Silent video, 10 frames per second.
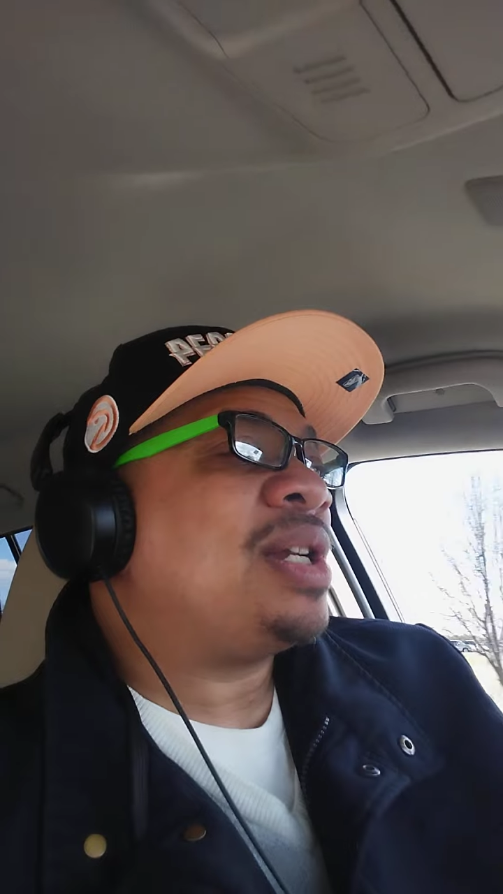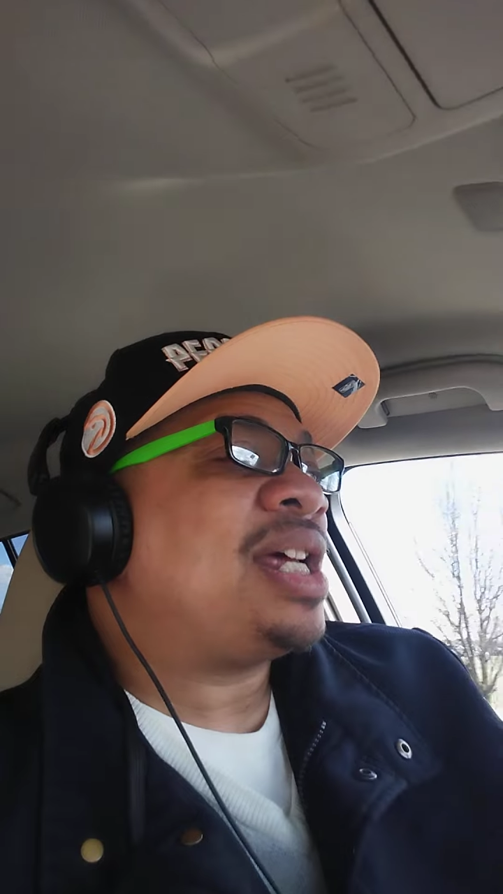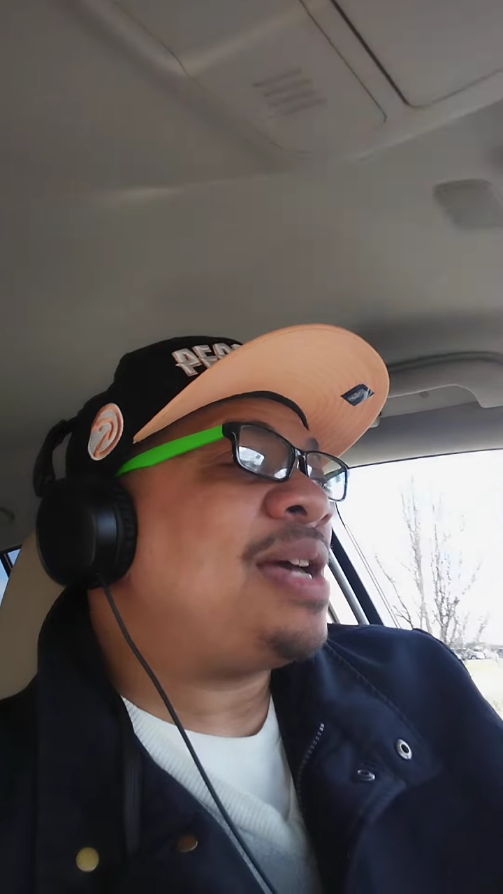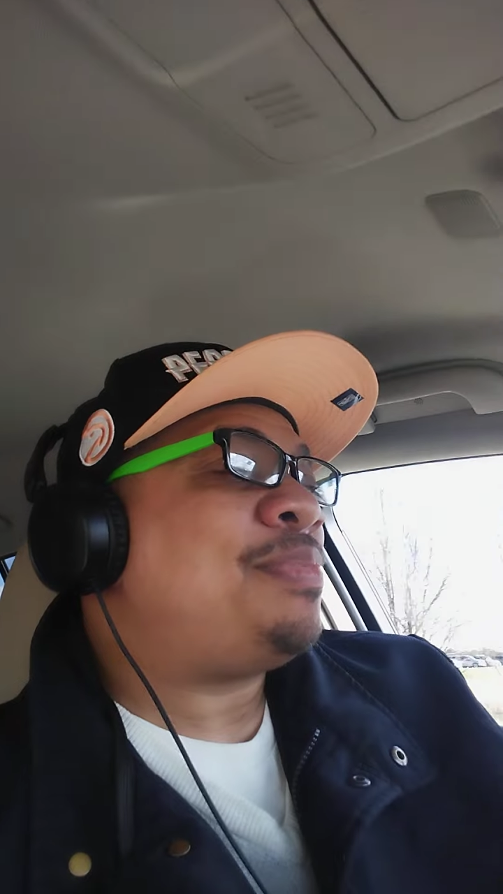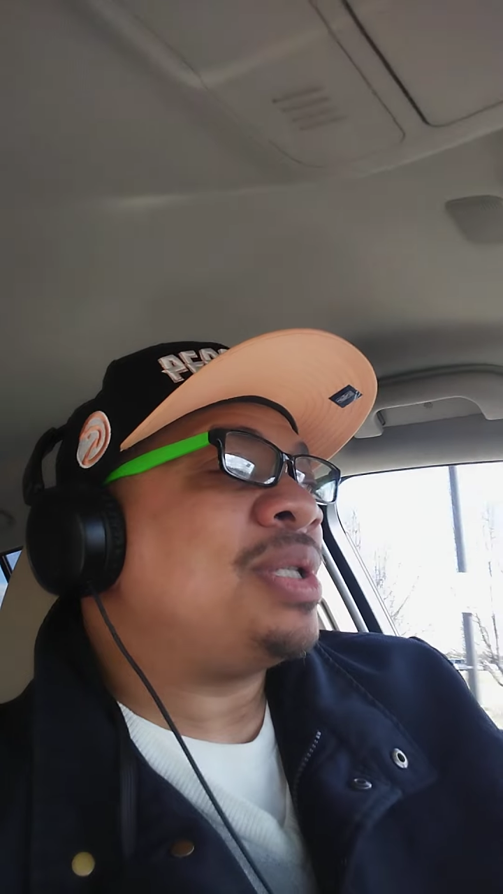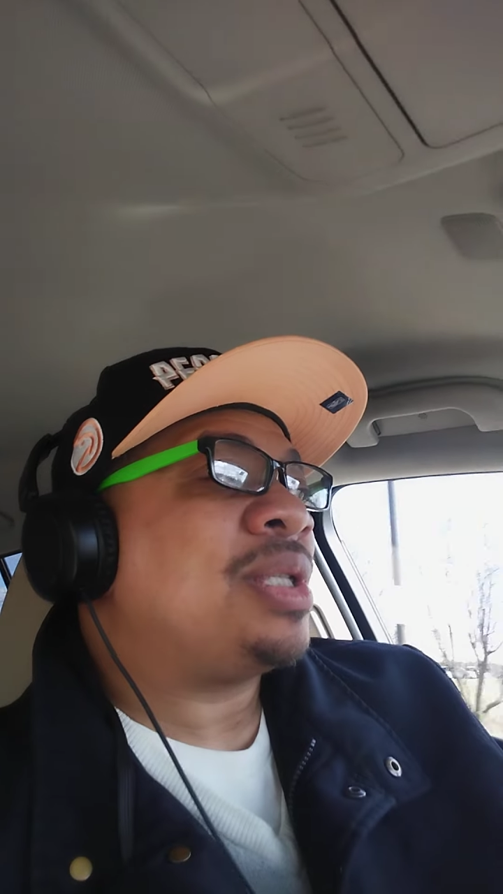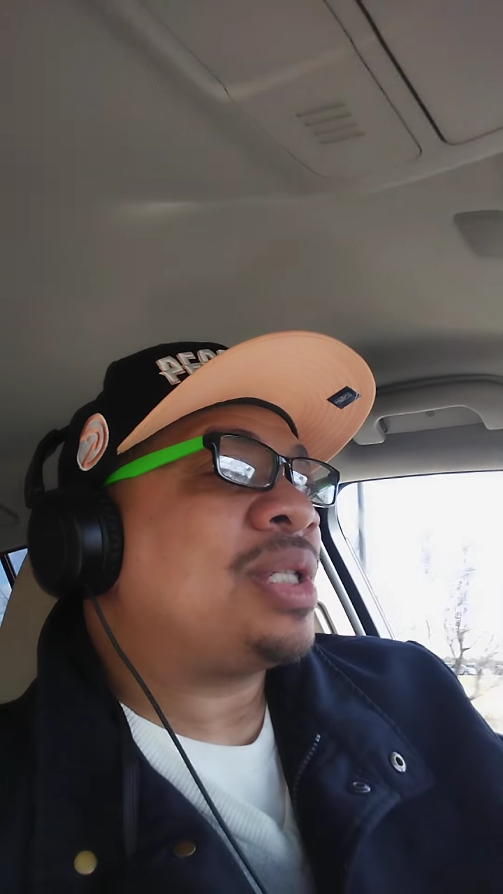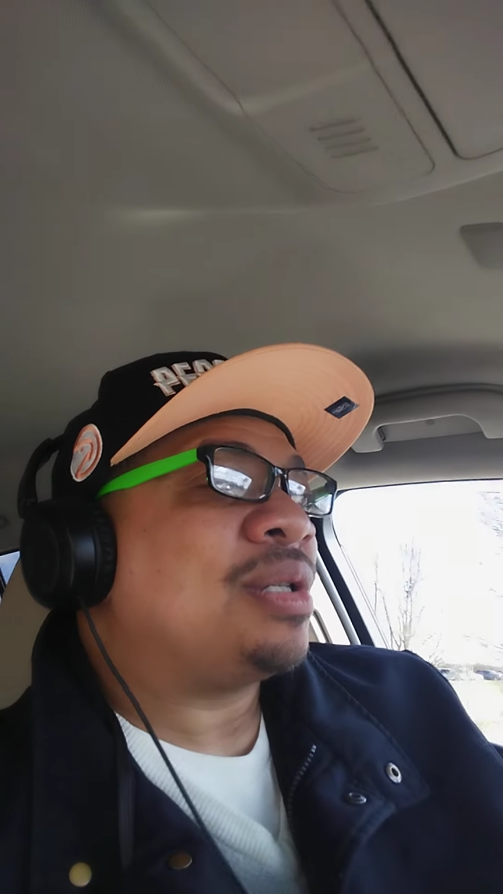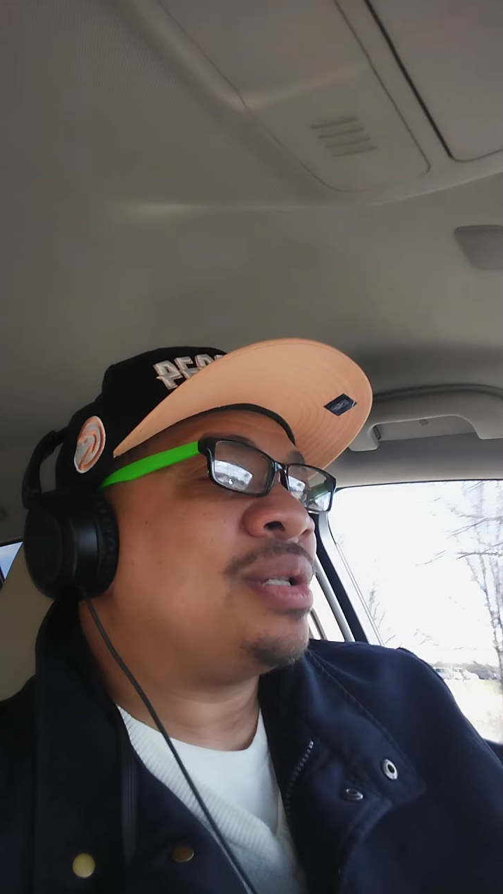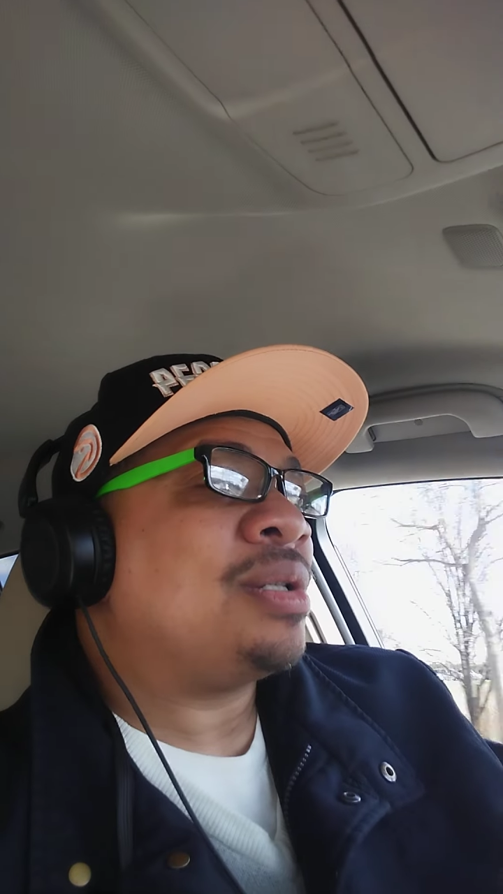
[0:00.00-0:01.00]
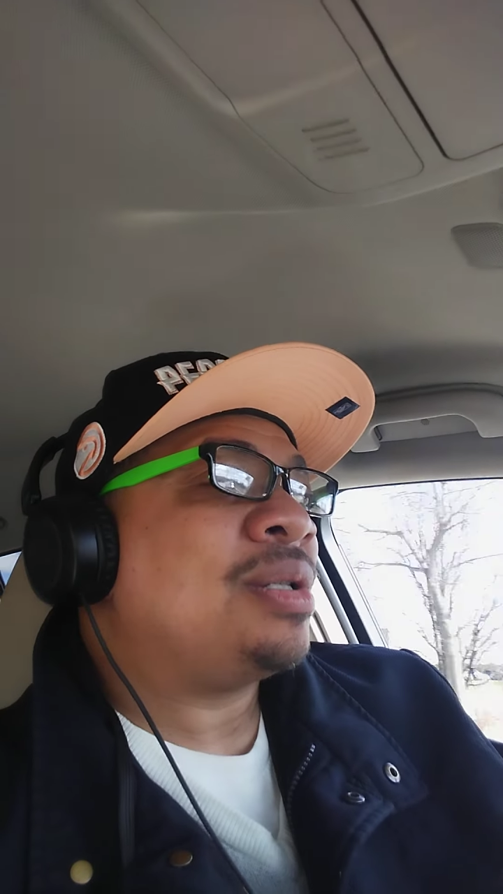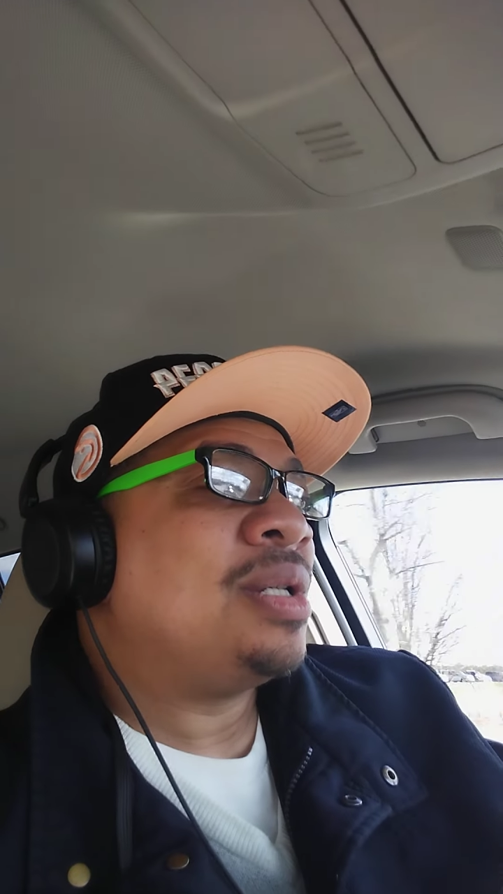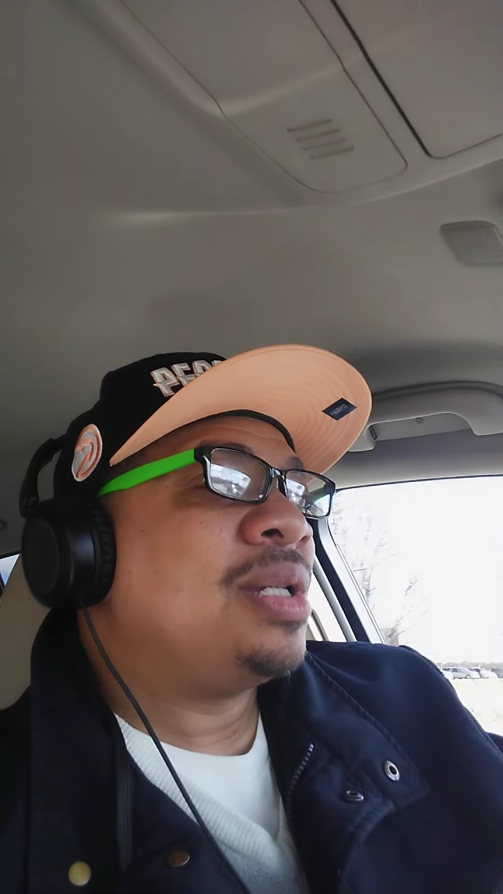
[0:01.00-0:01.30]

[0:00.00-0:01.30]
what happened to